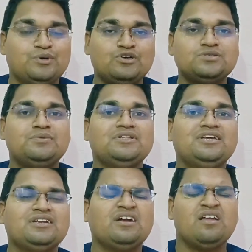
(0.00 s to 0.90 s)
because we
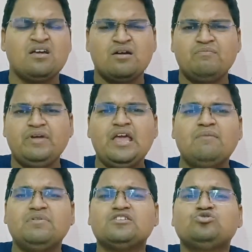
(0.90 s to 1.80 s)
think that we
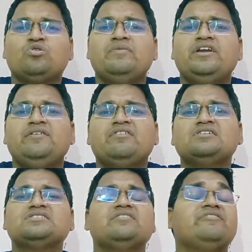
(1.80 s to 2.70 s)
have the so many
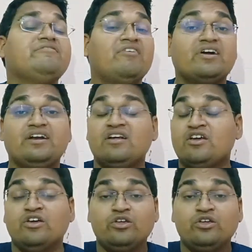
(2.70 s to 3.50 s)
words and we forget.